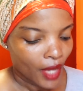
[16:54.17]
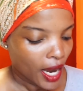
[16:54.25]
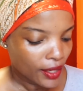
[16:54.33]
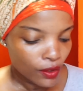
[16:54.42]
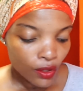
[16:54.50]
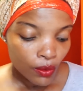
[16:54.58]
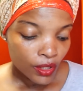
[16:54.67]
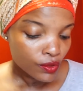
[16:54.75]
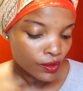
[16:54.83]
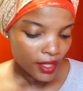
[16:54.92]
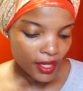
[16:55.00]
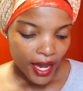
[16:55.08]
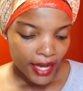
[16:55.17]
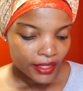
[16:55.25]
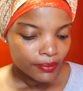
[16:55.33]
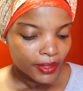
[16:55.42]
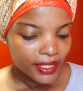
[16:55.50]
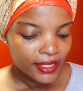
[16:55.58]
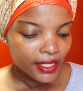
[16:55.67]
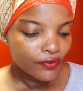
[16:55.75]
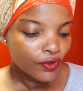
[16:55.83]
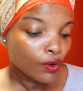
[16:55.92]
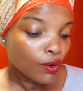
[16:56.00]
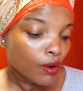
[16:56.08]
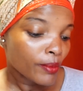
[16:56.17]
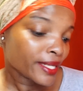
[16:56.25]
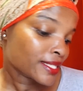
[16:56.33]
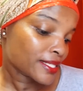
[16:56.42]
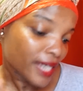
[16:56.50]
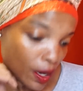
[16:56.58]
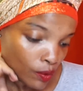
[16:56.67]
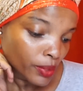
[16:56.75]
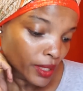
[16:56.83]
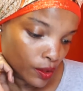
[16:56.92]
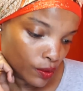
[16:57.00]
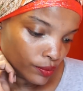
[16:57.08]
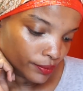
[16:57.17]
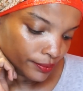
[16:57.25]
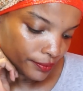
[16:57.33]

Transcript: I don't know what you think, guys. Please leave your comments down below.